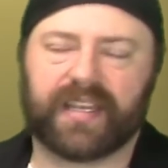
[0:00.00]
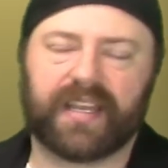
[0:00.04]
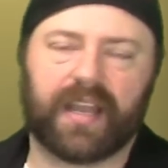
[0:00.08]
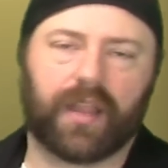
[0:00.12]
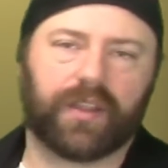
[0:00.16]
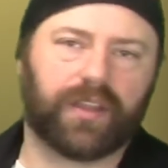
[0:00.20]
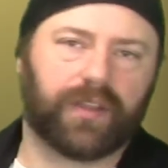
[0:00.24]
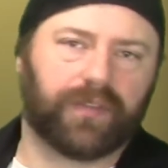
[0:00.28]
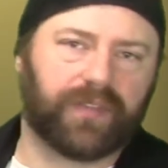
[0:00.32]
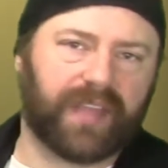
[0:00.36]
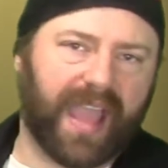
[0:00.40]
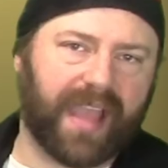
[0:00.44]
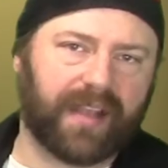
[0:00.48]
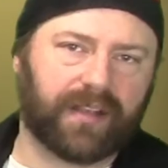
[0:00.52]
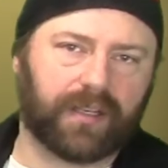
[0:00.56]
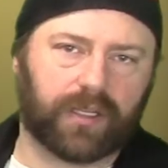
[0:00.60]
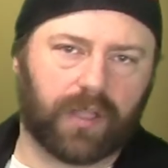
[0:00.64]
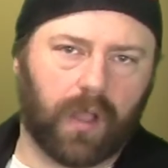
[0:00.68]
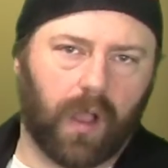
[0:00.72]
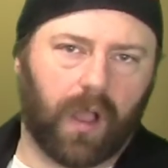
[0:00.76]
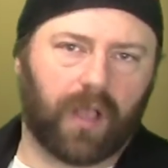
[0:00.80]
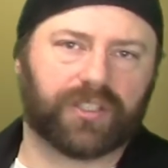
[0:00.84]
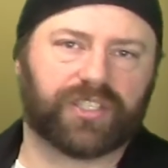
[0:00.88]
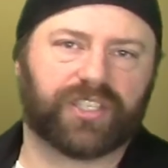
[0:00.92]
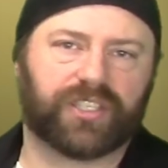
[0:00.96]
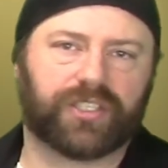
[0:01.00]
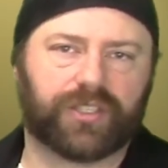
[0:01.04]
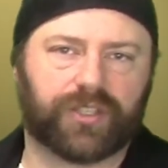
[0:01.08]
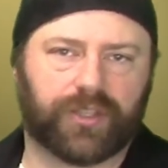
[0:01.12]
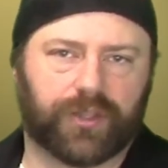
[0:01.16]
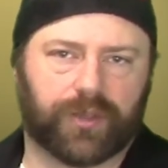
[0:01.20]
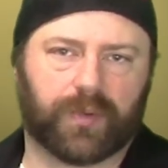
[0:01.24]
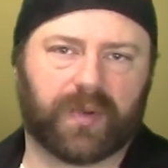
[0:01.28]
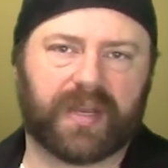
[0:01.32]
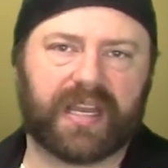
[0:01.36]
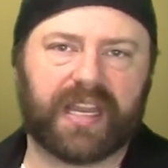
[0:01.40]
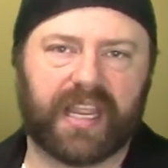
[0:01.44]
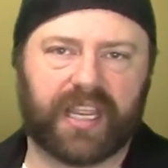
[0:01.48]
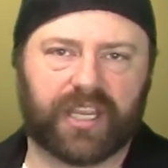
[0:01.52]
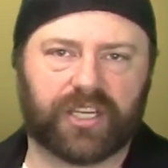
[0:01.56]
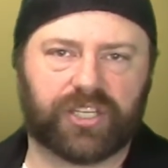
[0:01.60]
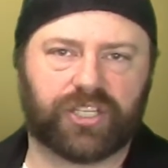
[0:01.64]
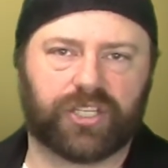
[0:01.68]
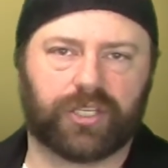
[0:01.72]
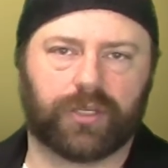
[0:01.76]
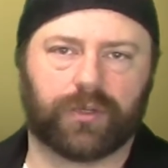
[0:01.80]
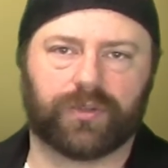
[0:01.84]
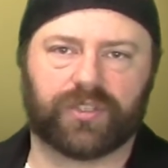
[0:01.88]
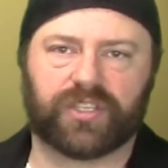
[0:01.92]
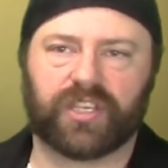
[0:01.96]
Now, that causes 3
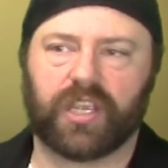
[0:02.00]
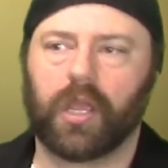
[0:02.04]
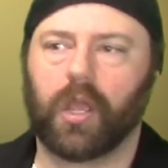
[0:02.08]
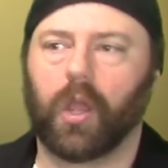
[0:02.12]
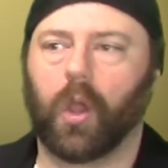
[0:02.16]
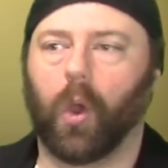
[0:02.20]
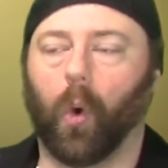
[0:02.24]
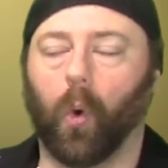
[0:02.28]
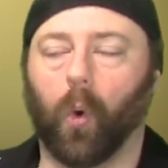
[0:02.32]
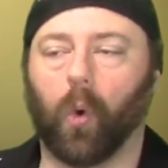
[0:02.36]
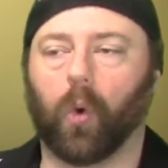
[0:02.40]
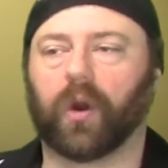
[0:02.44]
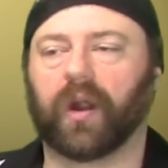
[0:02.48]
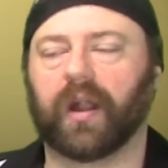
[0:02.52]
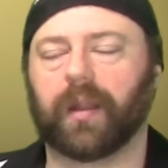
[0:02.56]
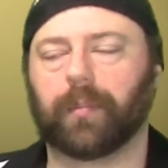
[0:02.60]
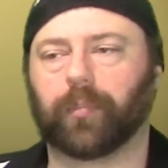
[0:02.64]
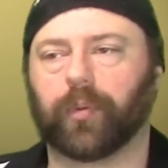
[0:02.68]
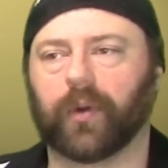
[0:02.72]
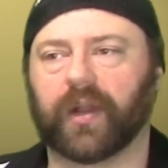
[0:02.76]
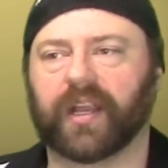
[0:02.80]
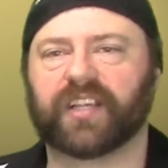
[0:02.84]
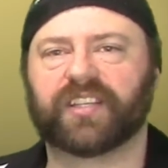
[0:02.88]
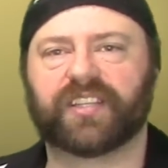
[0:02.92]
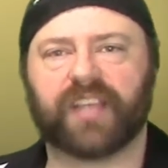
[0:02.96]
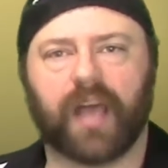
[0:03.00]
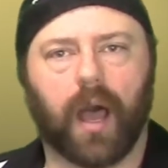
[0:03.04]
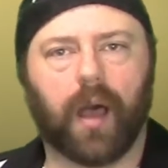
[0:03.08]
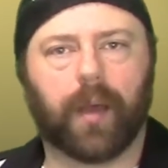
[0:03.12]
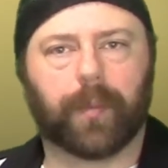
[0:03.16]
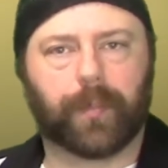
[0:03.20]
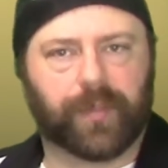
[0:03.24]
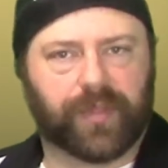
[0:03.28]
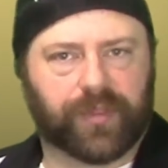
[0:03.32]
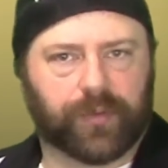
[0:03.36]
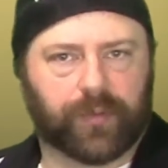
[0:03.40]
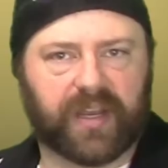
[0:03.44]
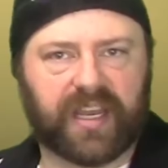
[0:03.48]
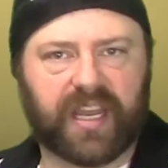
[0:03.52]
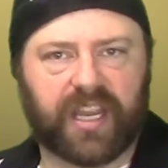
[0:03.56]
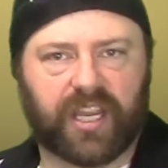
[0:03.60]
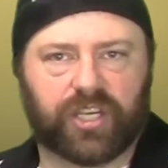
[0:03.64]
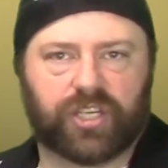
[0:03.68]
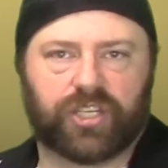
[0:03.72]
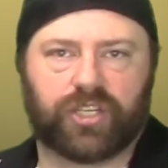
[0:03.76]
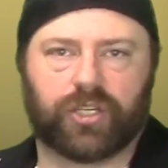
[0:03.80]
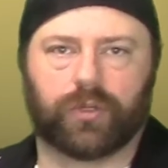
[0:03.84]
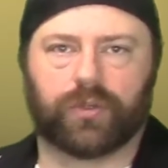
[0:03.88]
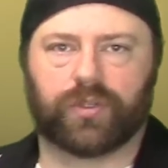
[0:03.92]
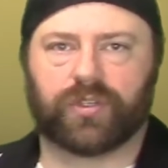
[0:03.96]
issues, or it brings up 3
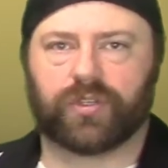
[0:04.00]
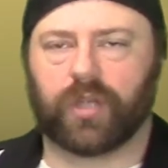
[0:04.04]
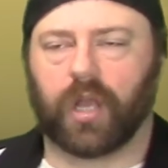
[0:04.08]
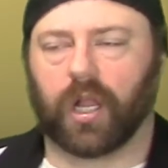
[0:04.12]
issues.